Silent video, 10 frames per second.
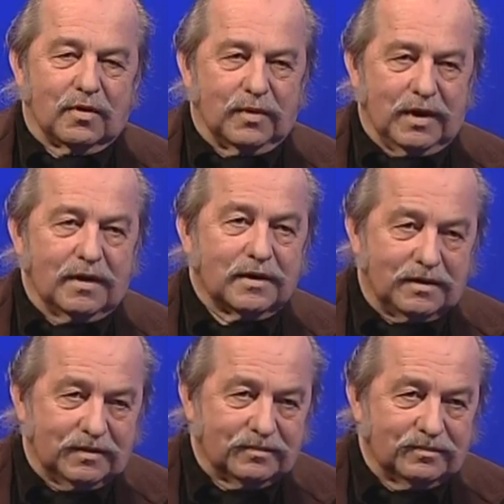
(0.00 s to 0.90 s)
Where we are in
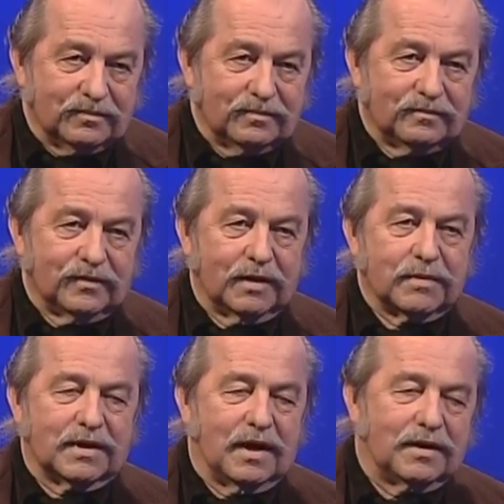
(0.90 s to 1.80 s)
Clinton,
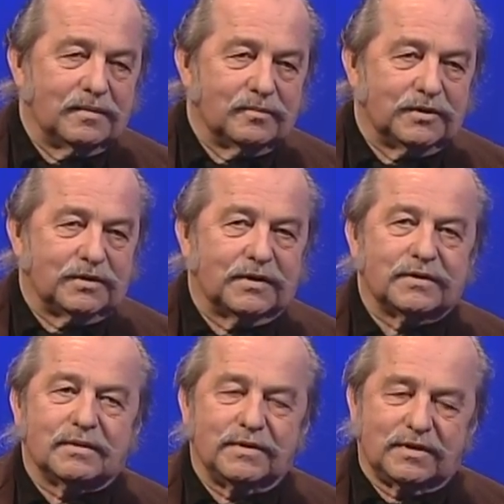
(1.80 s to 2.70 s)
Hickman County, which
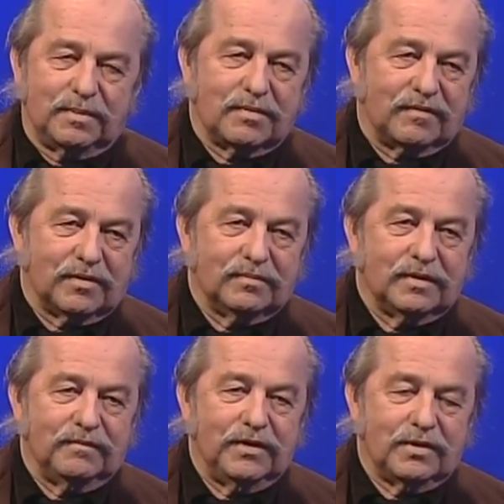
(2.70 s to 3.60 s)
touches the Mississippi River,
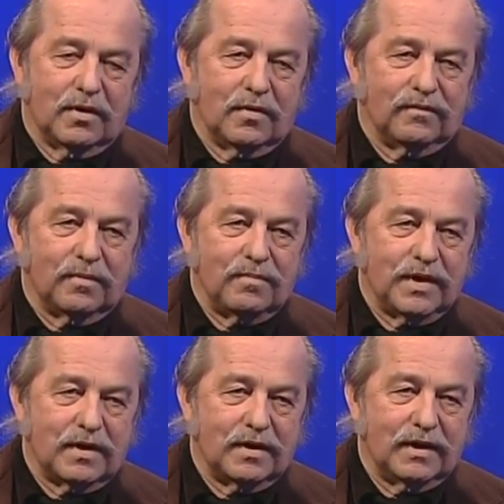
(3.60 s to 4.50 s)
if you go
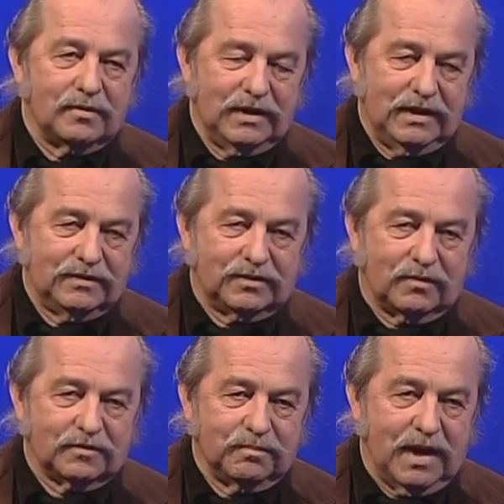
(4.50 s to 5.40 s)
from there, head east
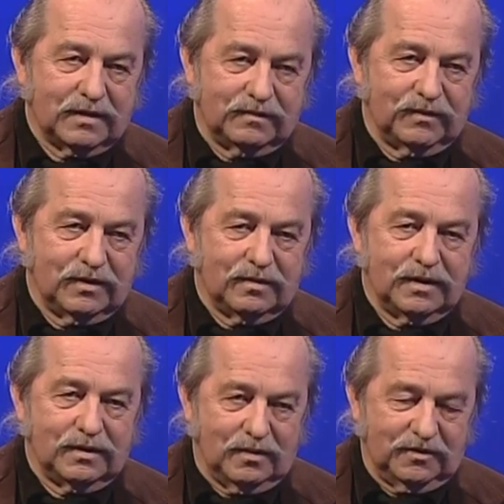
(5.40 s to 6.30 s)
towards
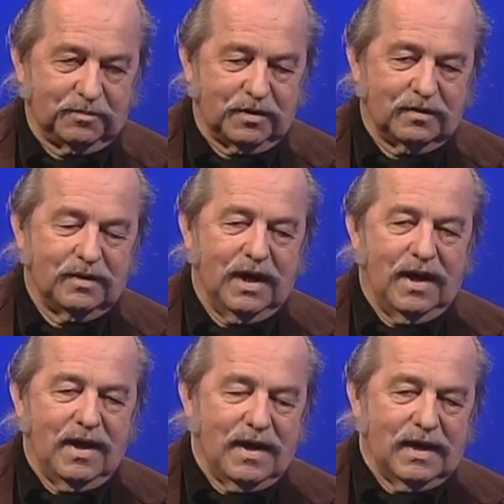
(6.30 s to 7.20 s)
Madisonville and Owensboro.
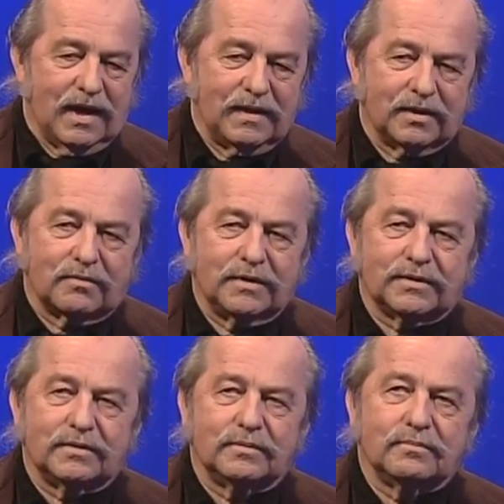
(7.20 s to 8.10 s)
I think the
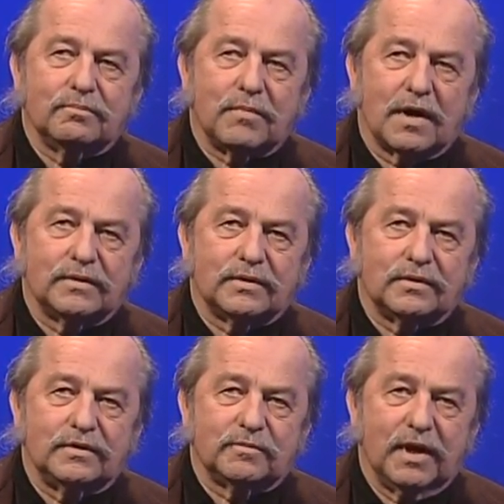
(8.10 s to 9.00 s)
Christian
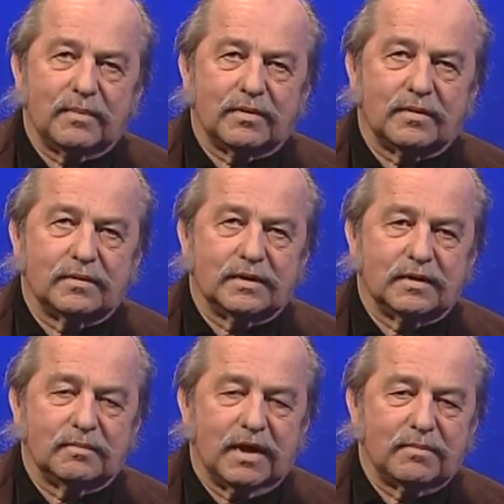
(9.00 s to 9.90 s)
Monitor
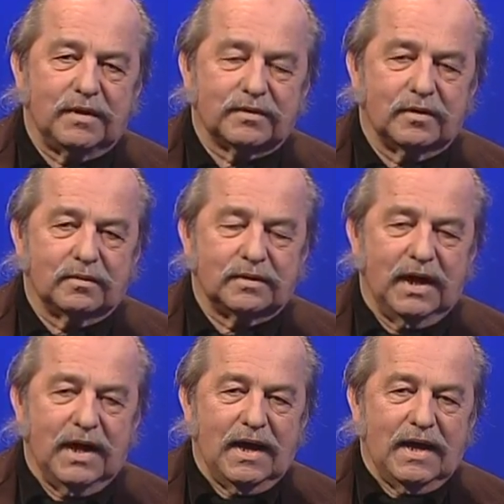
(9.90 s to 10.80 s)
newspaper uh, about a month ago,
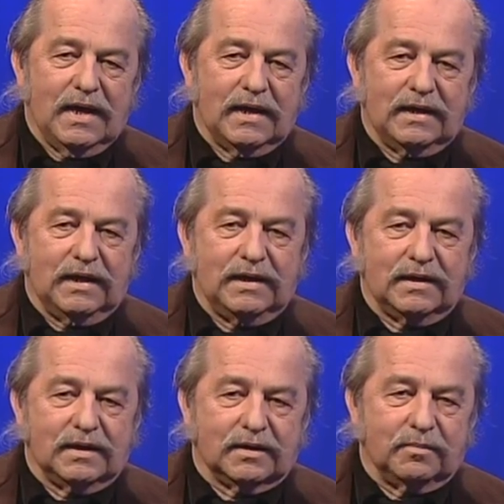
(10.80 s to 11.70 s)
and they
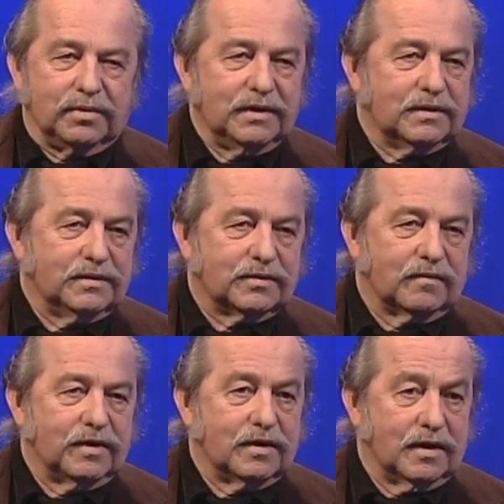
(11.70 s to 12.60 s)
did a complete
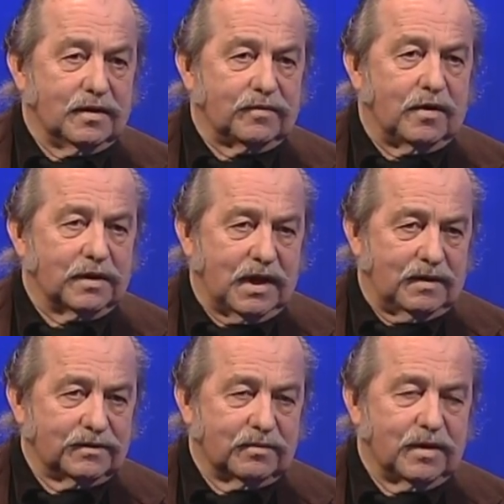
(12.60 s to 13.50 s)
survey of all the
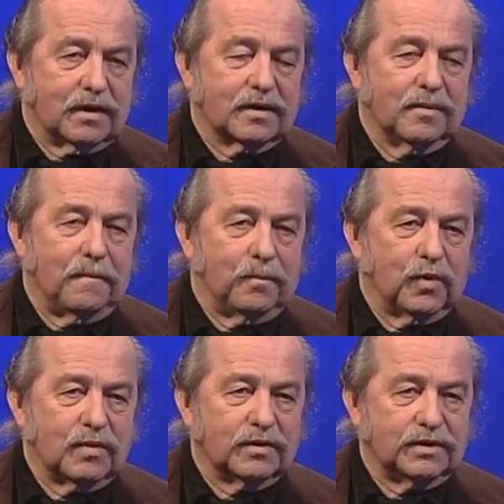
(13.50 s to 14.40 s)
counties in America.
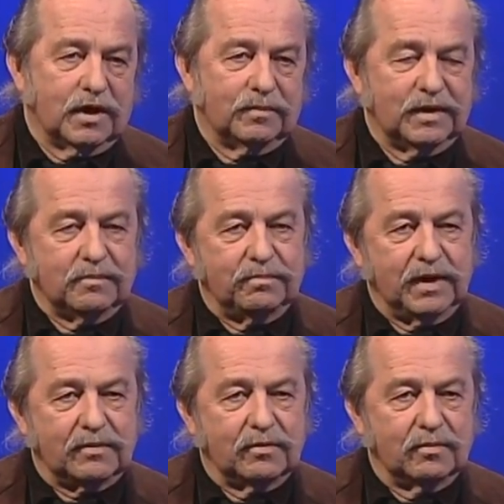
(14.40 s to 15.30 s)
We were dubbed
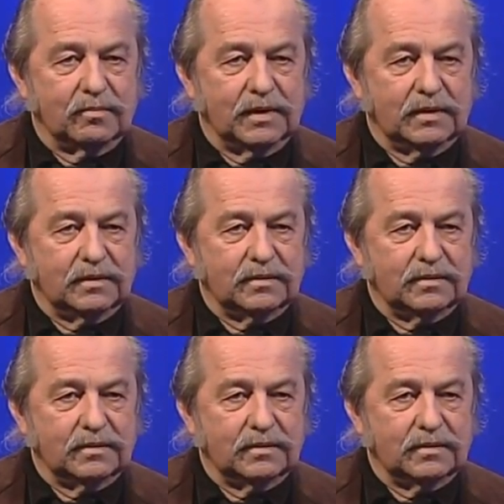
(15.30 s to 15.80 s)
bedroom,